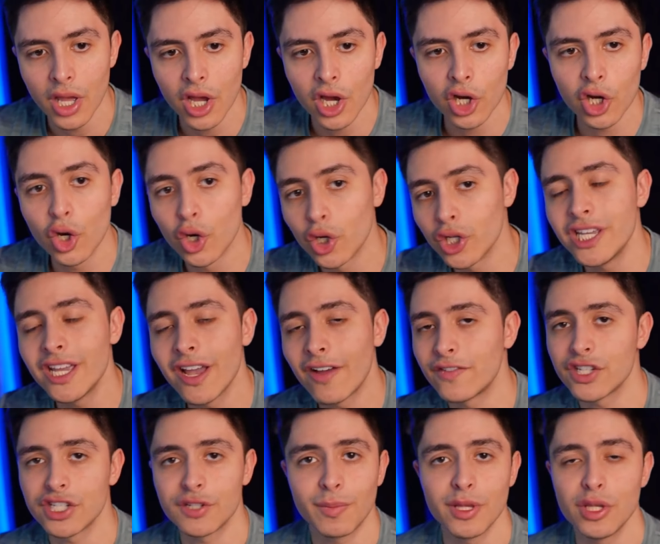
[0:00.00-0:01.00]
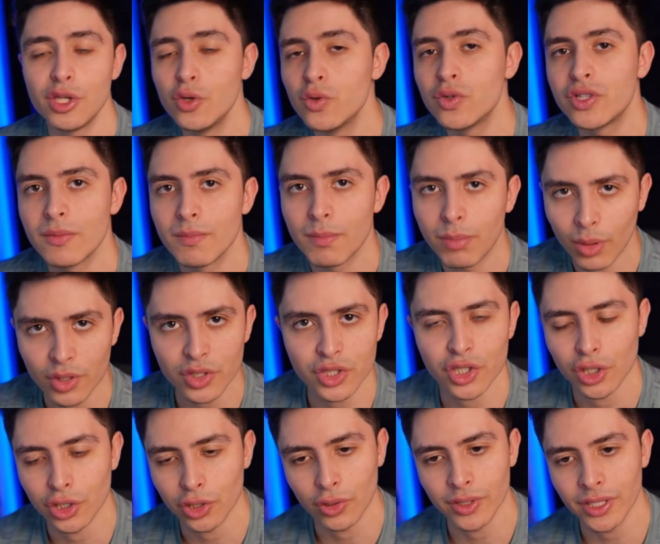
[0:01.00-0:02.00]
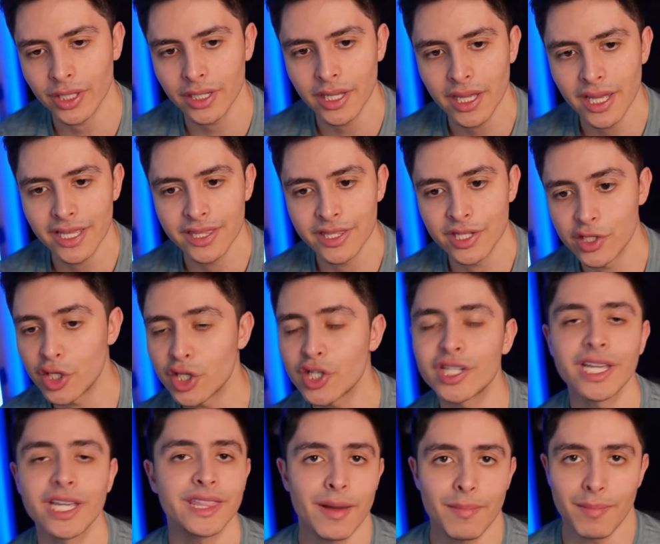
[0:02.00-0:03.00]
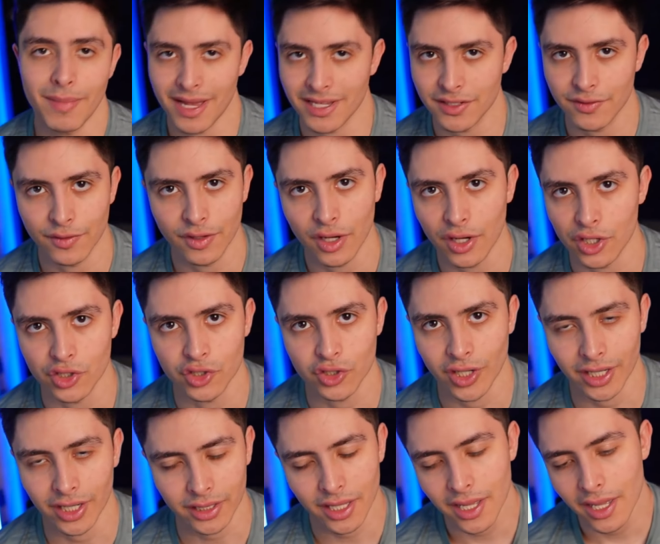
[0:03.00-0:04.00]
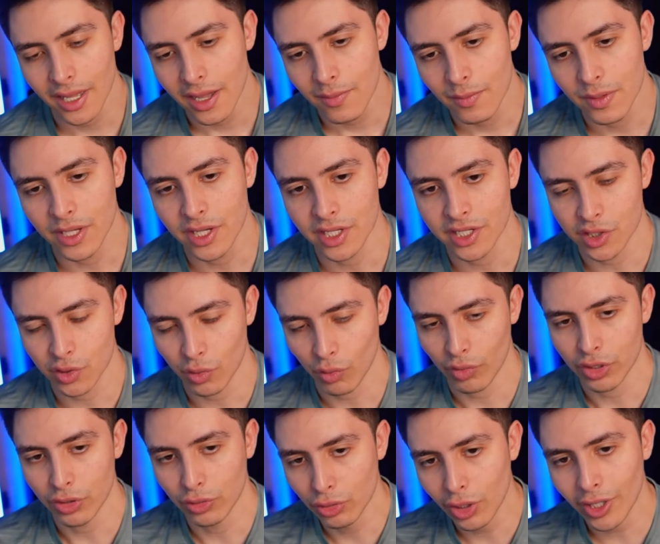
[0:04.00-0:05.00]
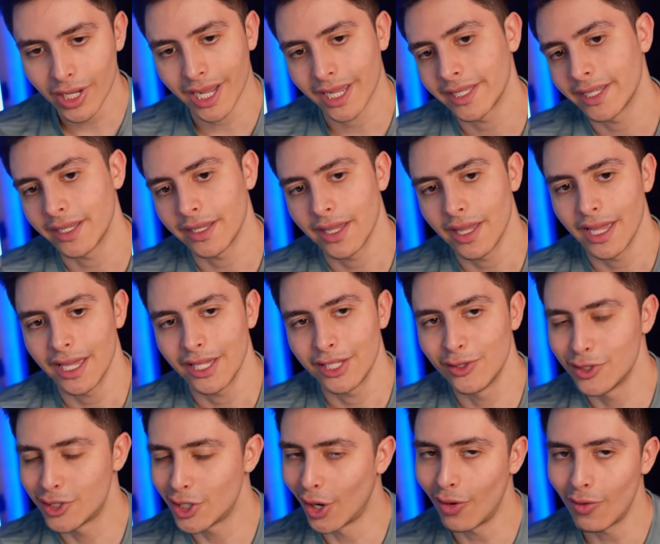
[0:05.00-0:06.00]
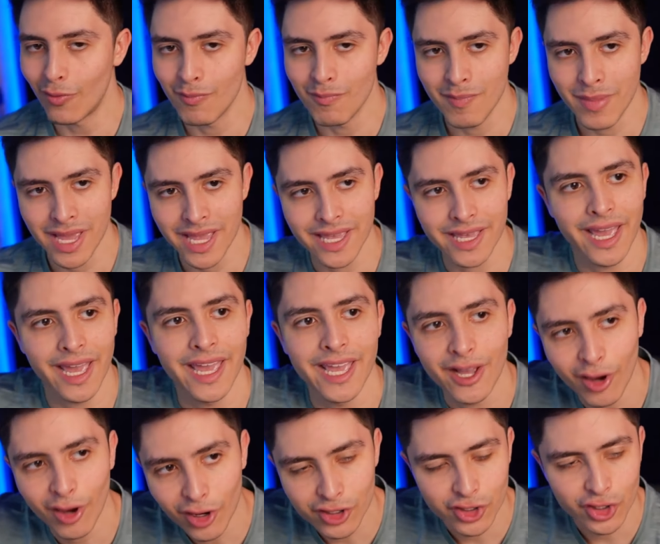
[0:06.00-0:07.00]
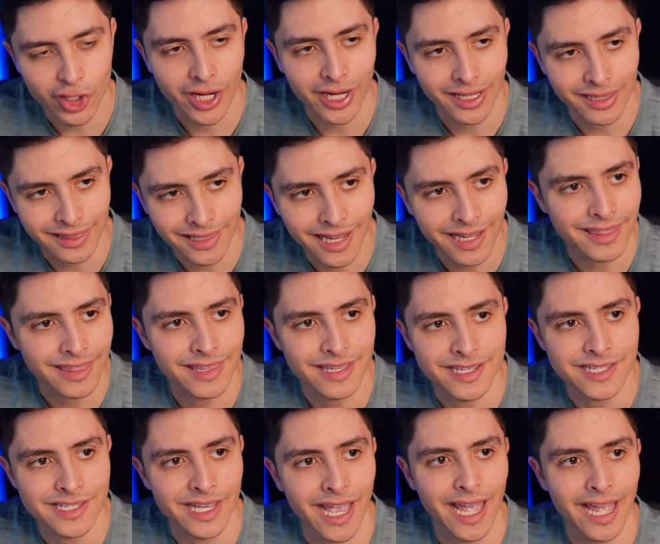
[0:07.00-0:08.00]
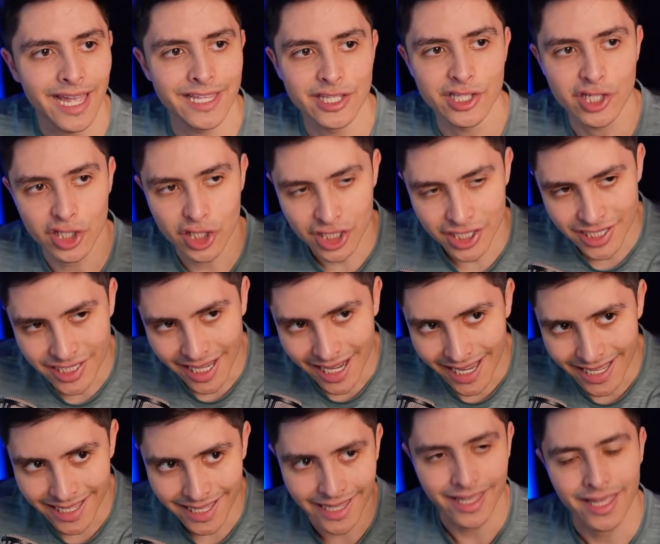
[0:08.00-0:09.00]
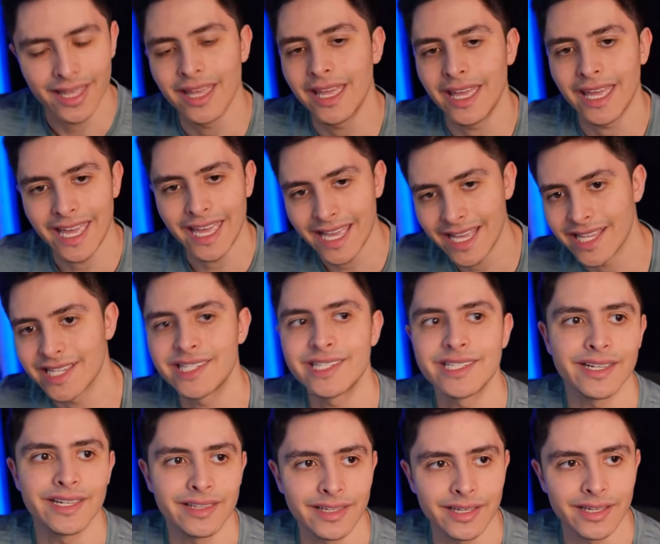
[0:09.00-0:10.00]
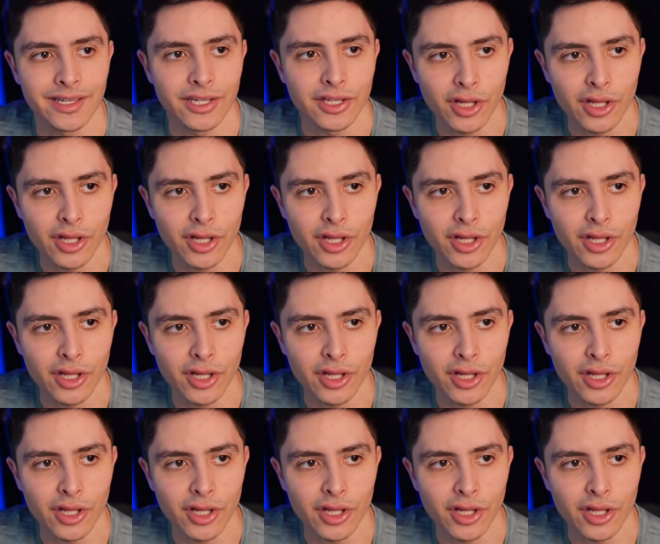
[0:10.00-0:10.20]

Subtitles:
Could he have just been using Barcelona to just get that massive contract? Because when you look at it, you don't make a contract like this and just sign it instantly.